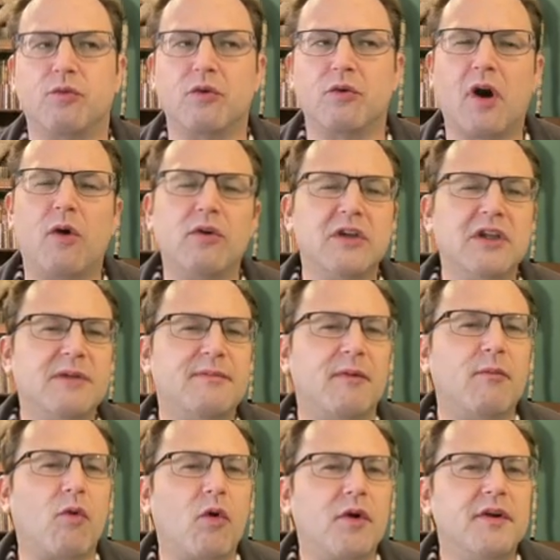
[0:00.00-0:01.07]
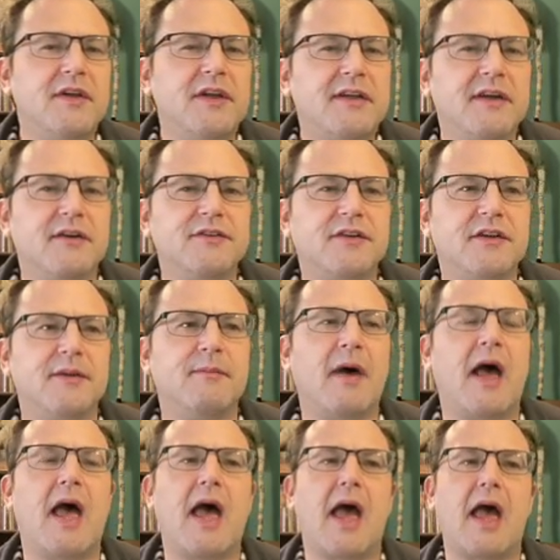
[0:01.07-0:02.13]
We'll go a little bit more in detail into them
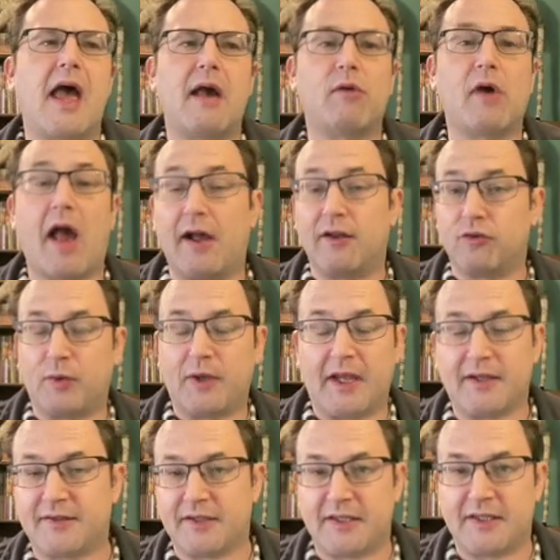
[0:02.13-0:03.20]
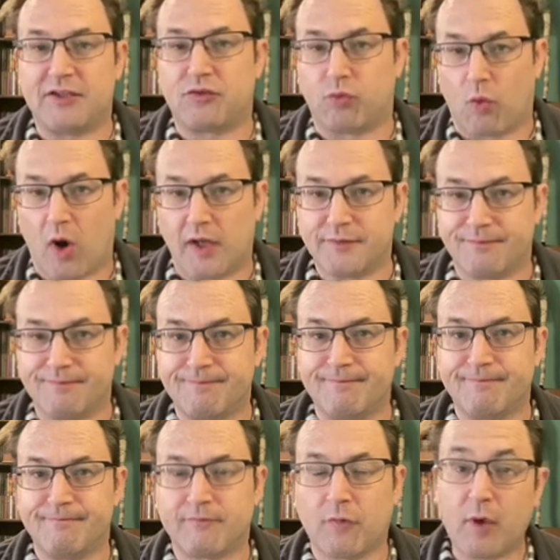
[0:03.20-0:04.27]
as we get to each one.
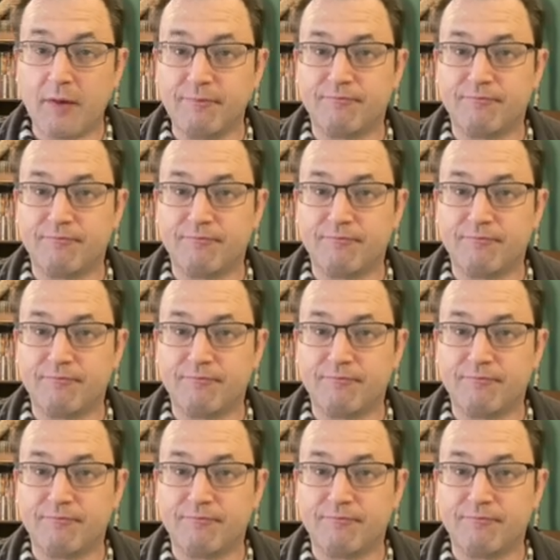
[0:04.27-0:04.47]
Okay?